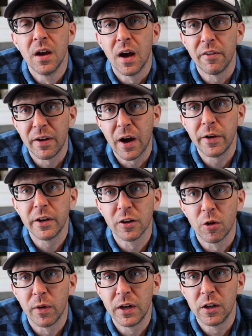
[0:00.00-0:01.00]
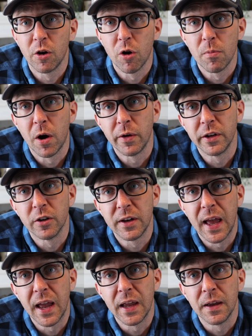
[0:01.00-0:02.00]
of how you're going to go about your
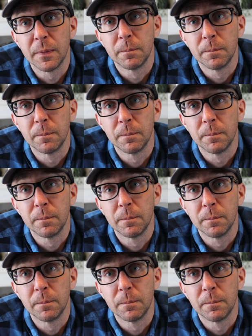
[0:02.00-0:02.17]
day.